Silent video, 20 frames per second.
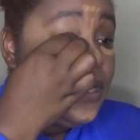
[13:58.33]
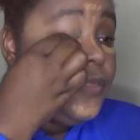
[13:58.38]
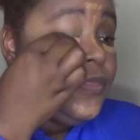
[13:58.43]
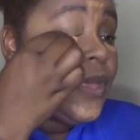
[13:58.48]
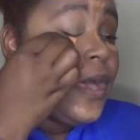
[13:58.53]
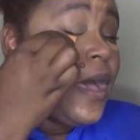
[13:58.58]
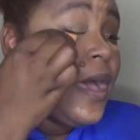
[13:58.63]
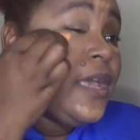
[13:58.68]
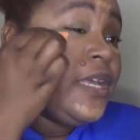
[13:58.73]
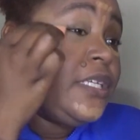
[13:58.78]

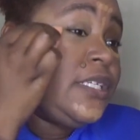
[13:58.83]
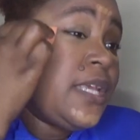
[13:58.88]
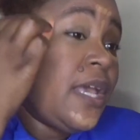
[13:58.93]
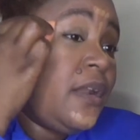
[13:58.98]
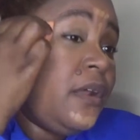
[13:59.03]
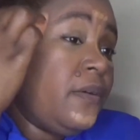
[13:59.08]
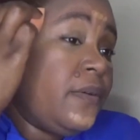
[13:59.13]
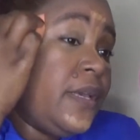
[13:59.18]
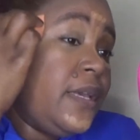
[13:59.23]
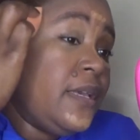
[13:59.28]
The
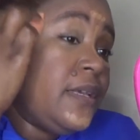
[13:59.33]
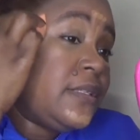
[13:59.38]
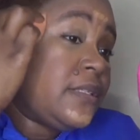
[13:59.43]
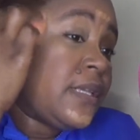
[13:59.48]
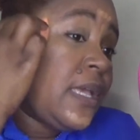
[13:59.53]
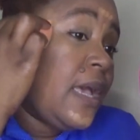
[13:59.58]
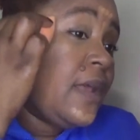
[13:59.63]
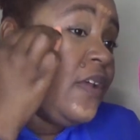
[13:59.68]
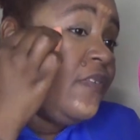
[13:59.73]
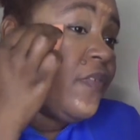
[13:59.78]
eyeshadow is
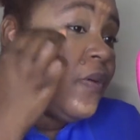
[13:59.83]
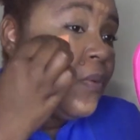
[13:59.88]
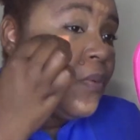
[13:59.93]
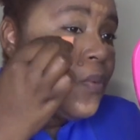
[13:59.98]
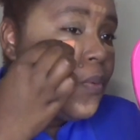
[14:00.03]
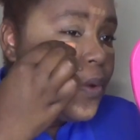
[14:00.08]
kind of a